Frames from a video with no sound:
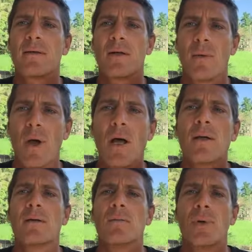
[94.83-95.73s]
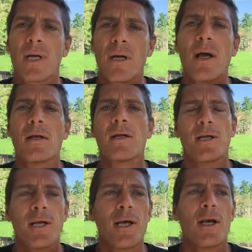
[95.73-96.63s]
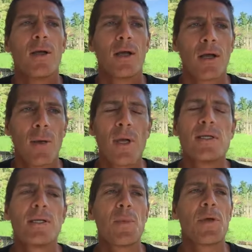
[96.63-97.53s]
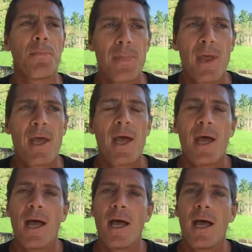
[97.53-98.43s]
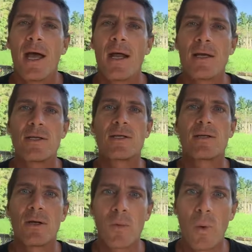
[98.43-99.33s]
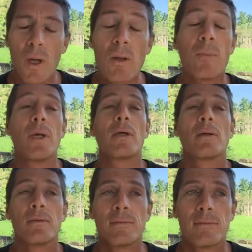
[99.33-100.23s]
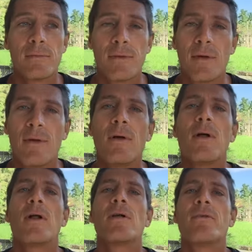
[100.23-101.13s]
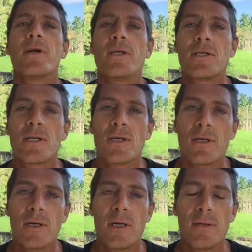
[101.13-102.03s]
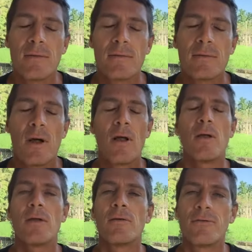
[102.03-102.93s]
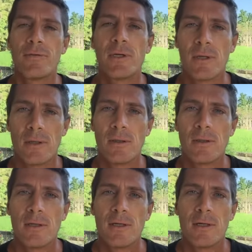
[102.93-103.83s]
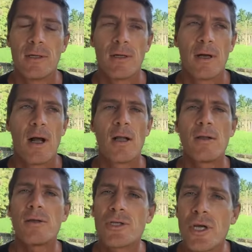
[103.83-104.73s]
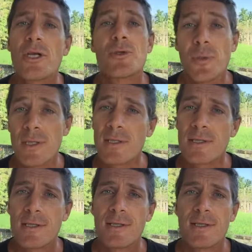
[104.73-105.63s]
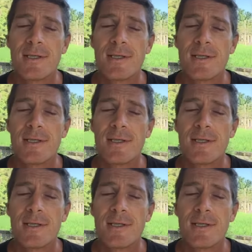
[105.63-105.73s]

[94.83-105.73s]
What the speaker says: come on, bring it on, come into me. And I just started welcoming all of their insecurity, all of their fear, all of their judgments,